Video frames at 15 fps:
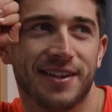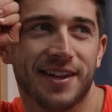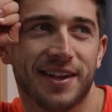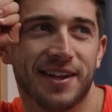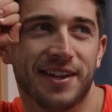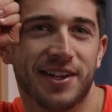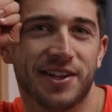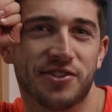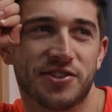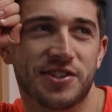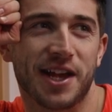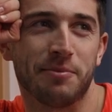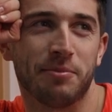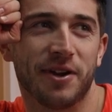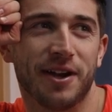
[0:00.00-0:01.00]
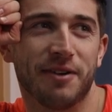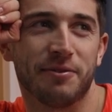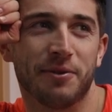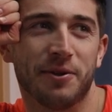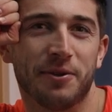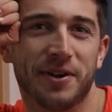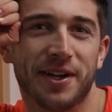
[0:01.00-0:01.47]
Yeah. He'll just headbutt
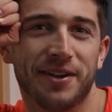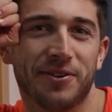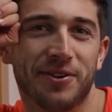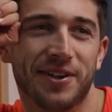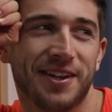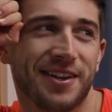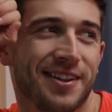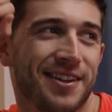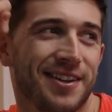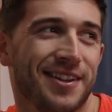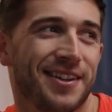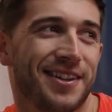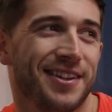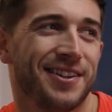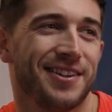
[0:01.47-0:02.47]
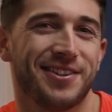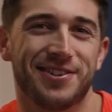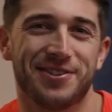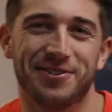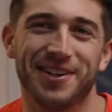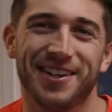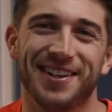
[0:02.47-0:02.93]
everyone.
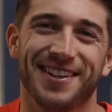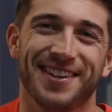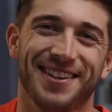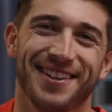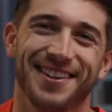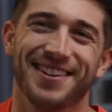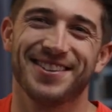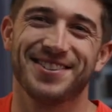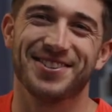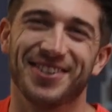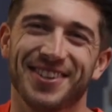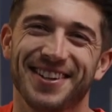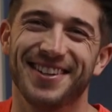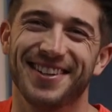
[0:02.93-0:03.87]
Show it. Sorry.